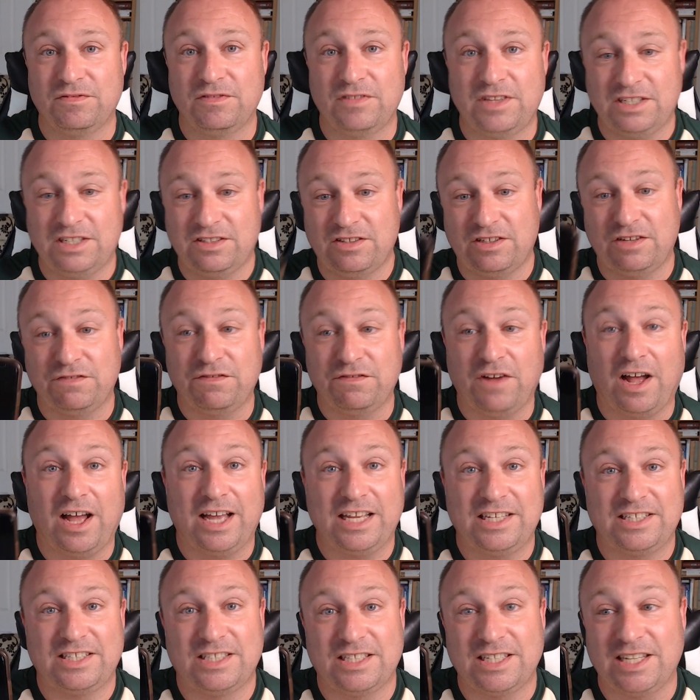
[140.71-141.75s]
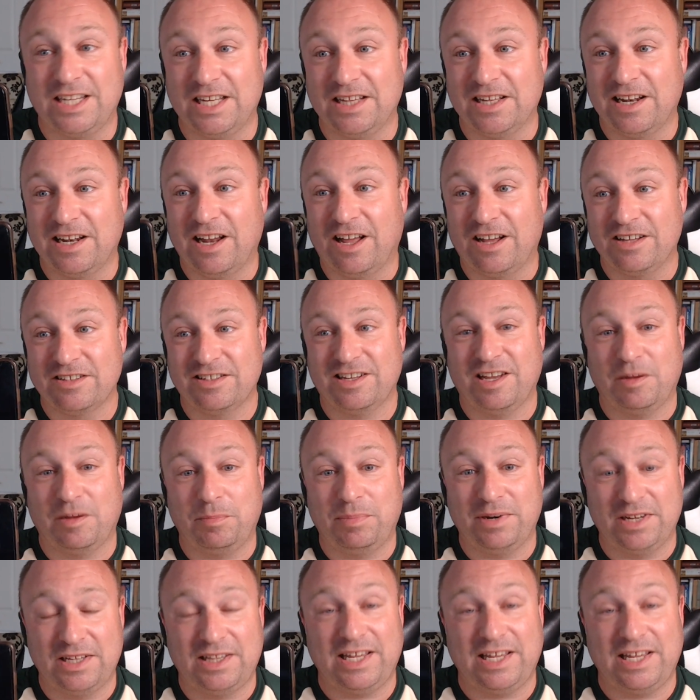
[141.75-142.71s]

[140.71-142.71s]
this device in the last couple of